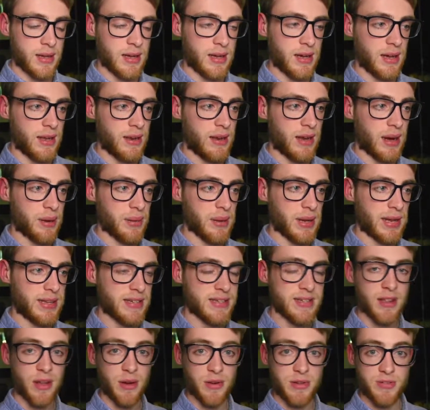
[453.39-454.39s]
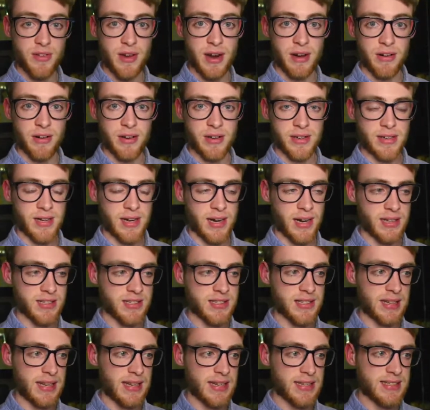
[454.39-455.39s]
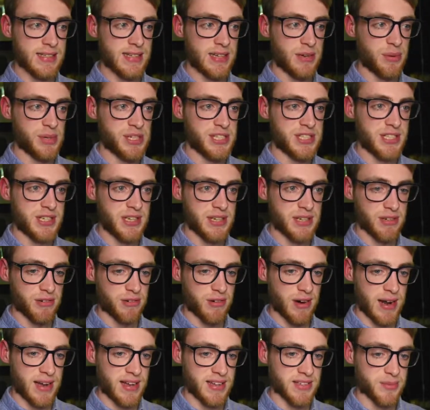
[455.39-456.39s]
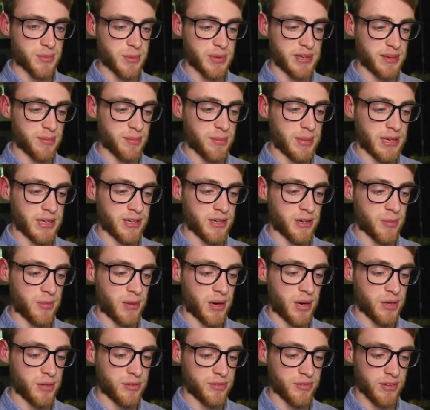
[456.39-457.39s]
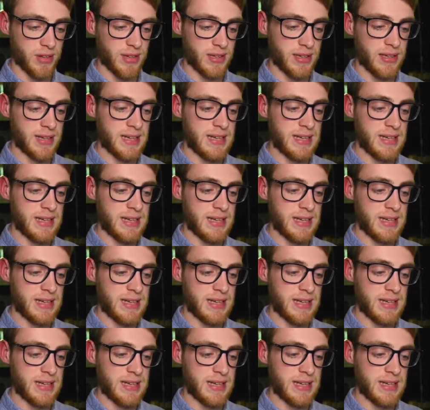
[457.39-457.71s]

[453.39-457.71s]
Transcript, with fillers: And now we get into those variant cards, so let's see which secret rares we can pick up. Hopefully